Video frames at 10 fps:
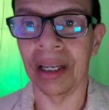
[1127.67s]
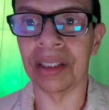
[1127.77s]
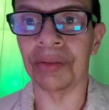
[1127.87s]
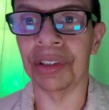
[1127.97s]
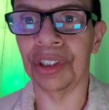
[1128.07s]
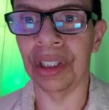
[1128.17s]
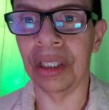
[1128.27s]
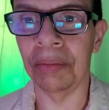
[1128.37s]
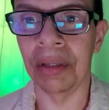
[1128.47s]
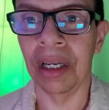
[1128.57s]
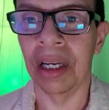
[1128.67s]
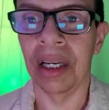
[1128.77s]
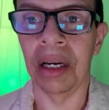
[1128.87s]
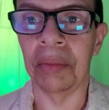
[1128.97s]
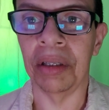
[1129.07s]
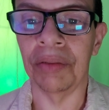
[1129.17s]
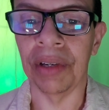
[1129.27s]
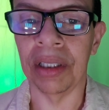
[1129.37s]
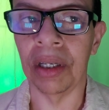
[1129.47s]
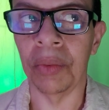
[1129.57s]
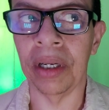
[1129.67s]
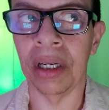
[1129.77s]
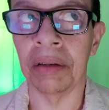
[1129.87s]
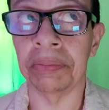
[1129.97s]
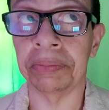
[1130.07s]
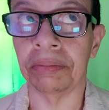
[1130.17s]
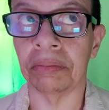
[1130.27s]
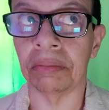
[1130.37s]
as a regime. I mean, right now we got